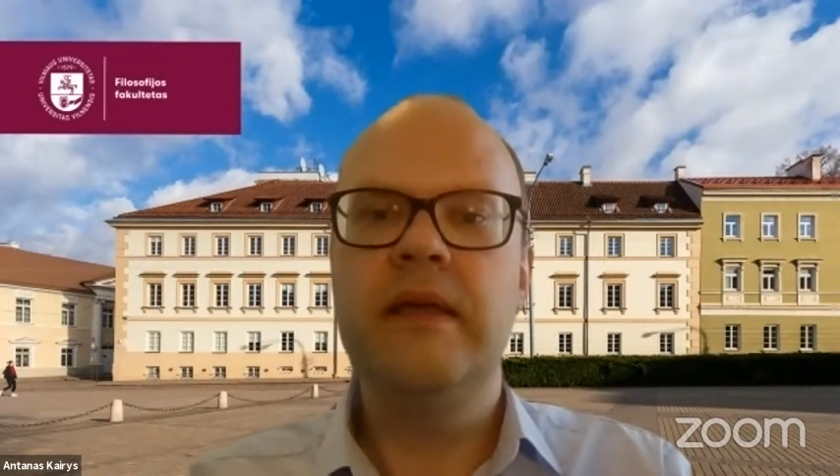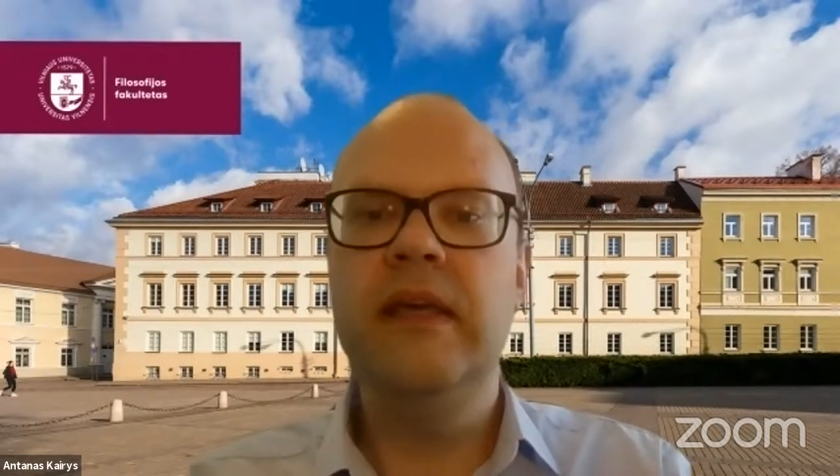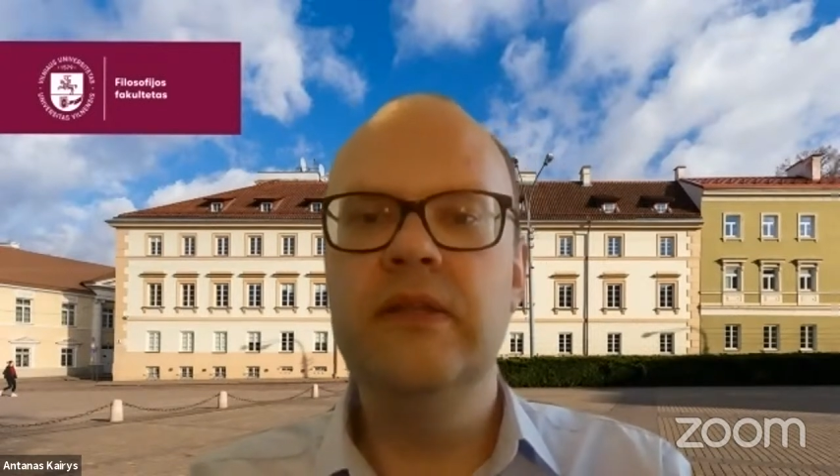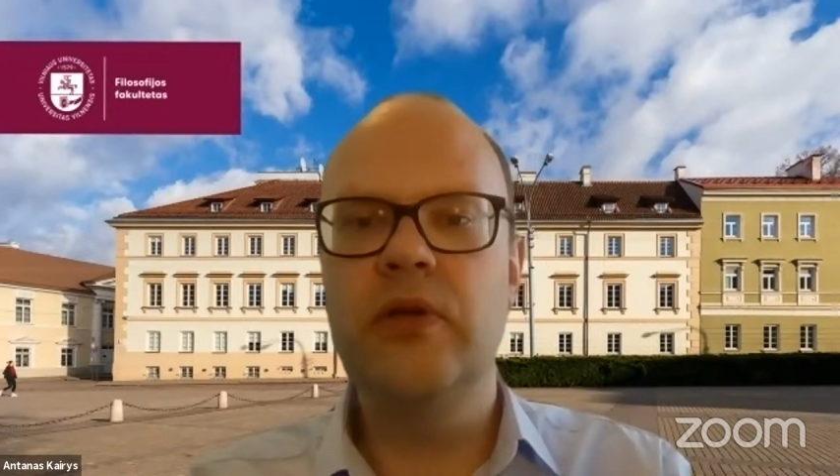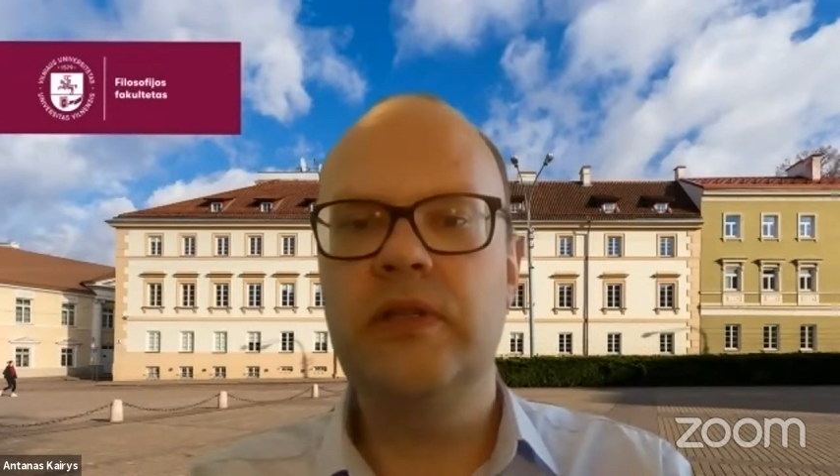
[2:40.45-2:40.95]

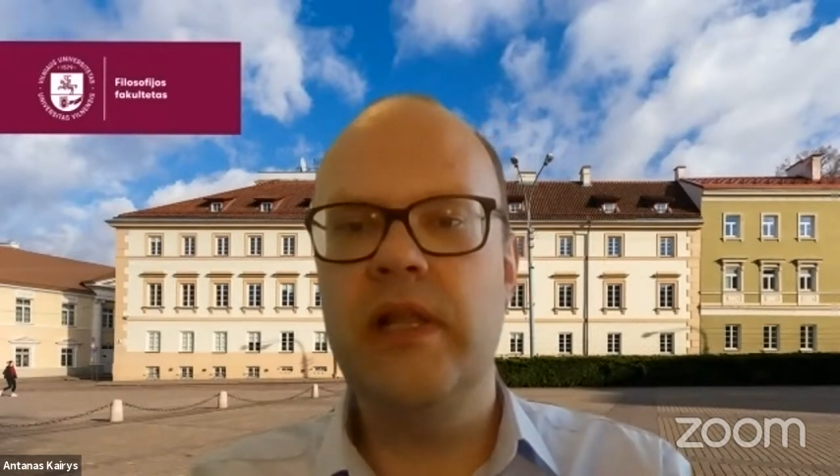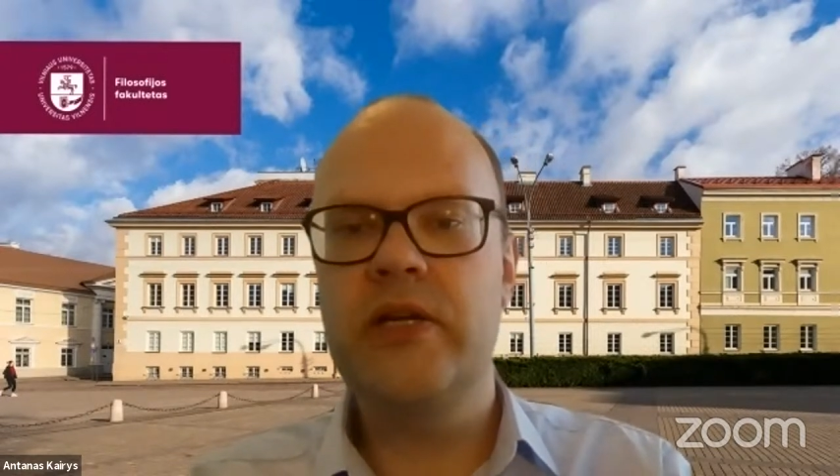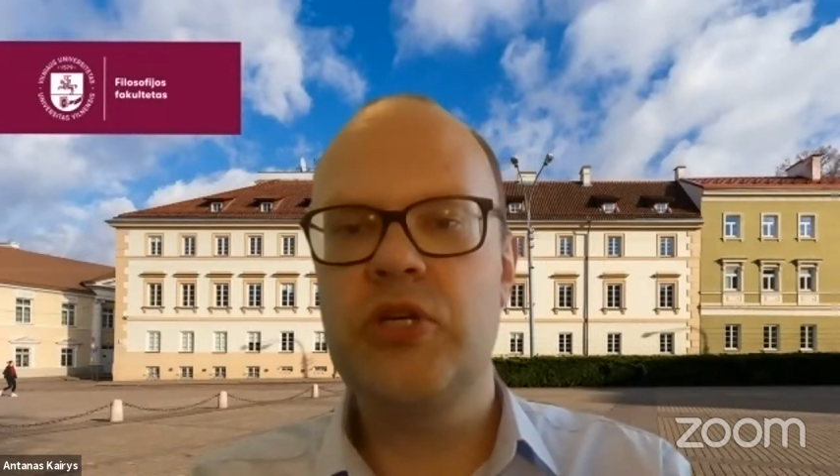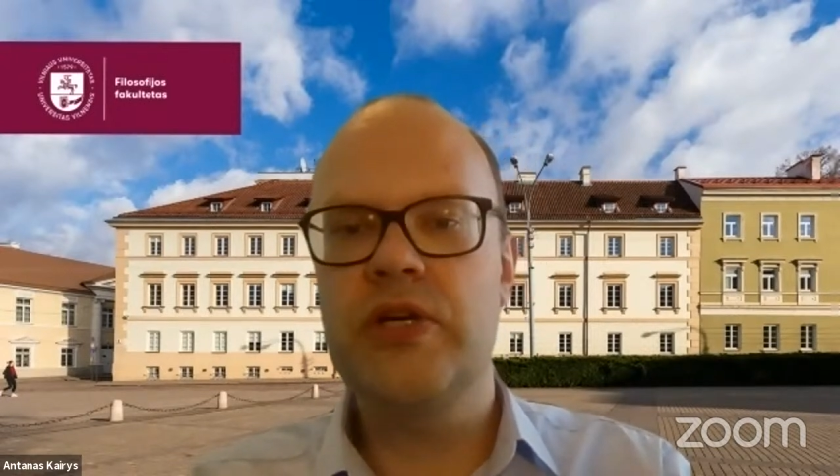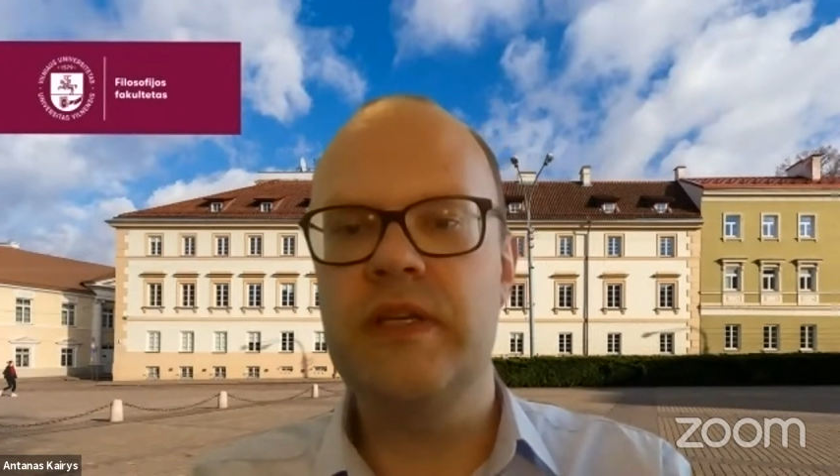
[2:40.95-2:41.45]
keynote
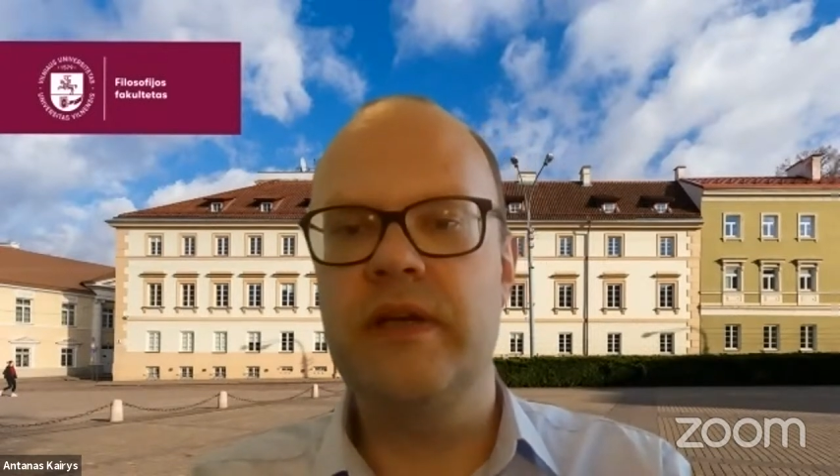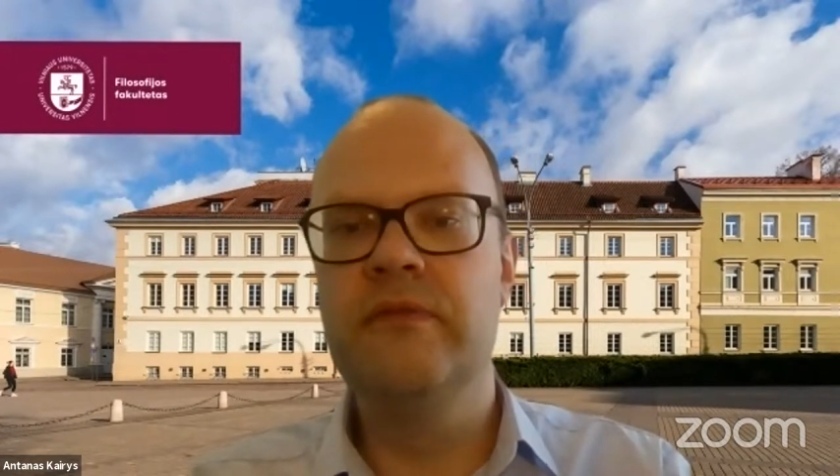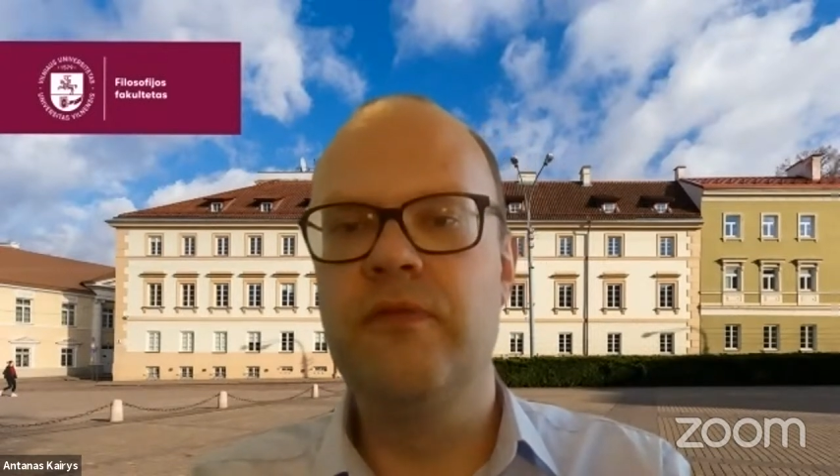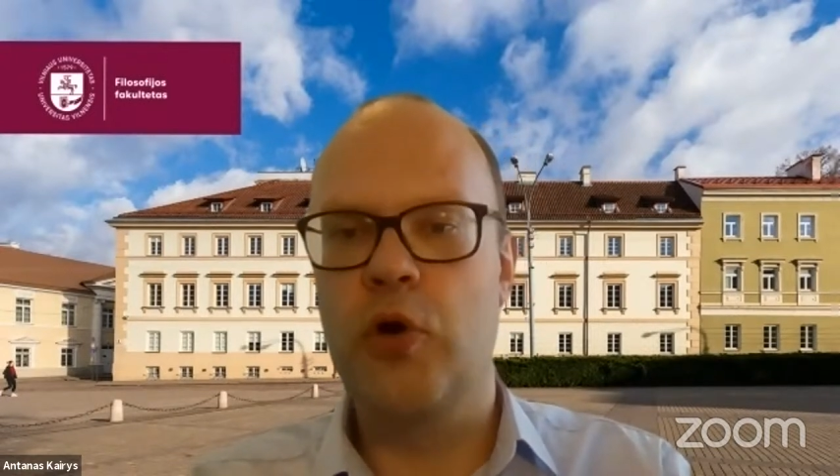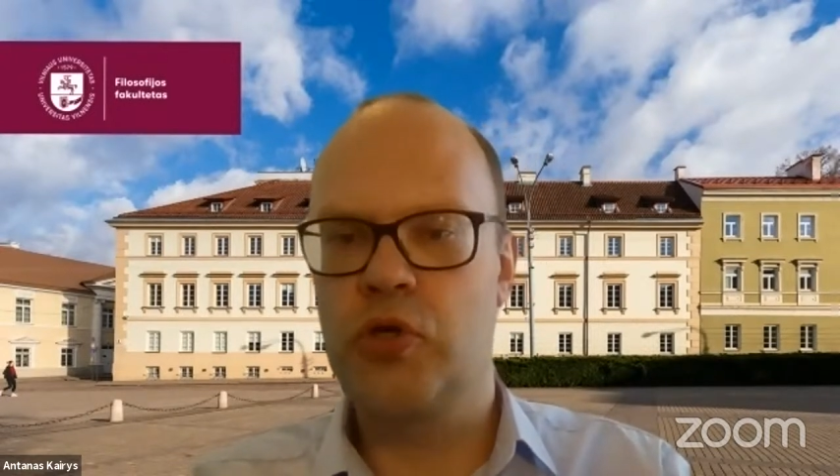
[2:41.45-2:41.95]
lectures,
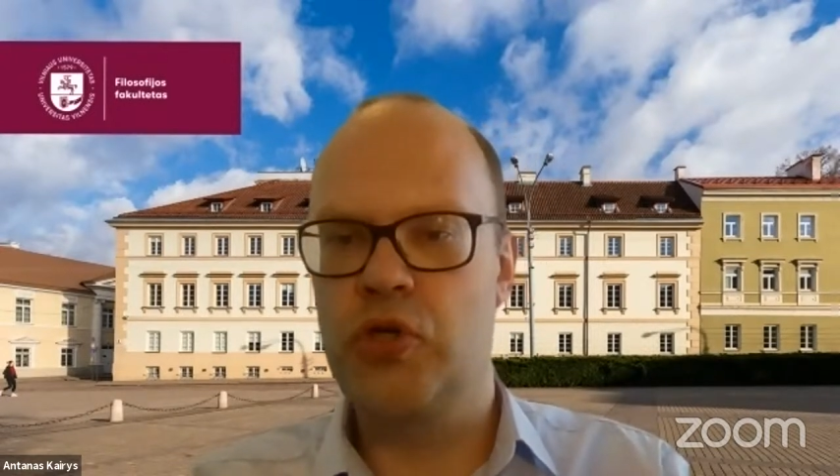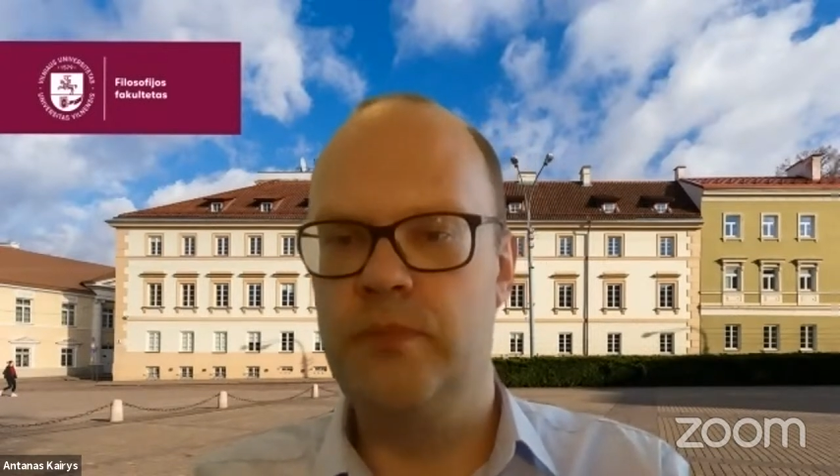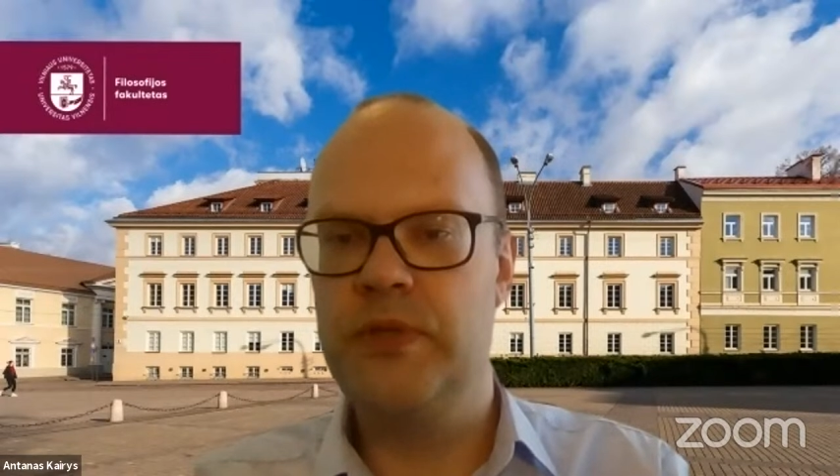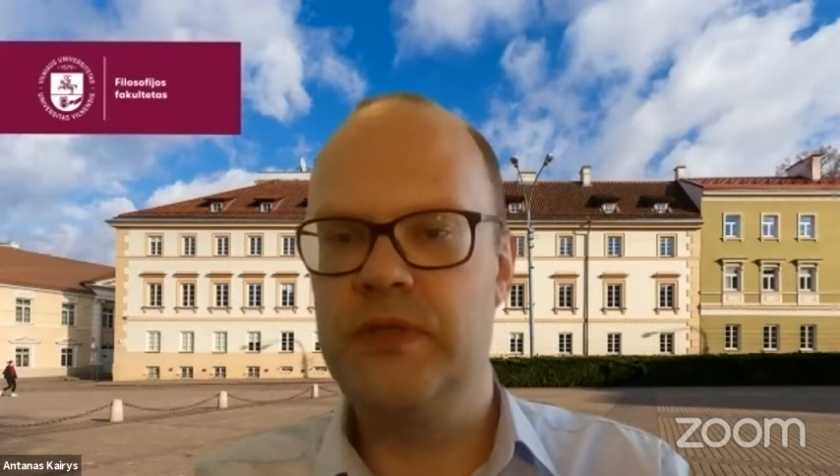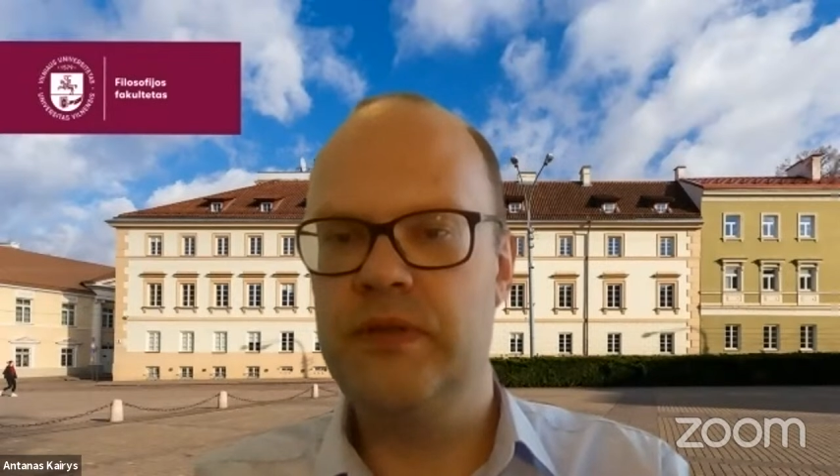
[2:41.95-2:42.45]
and
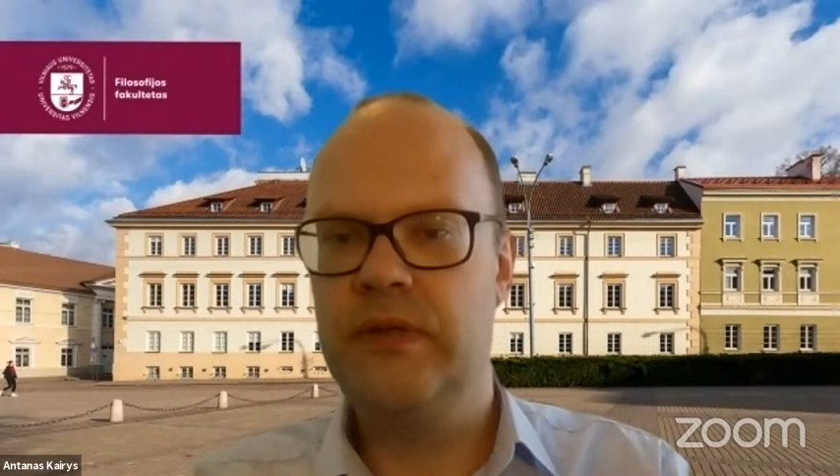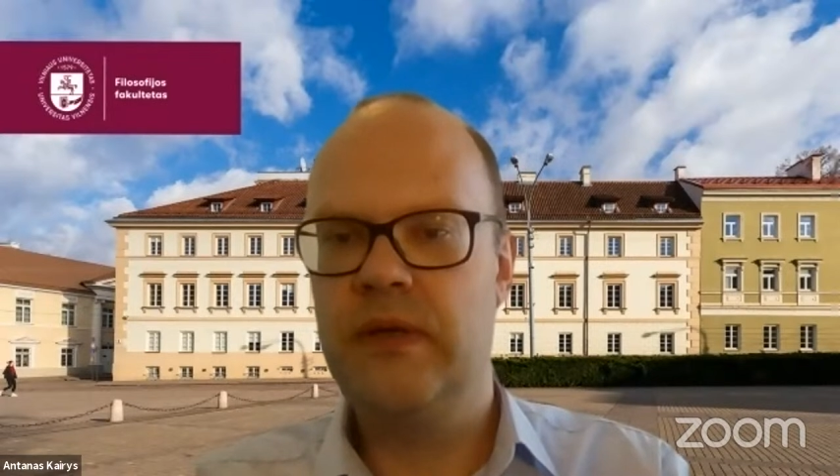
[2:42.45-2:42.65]
workshops.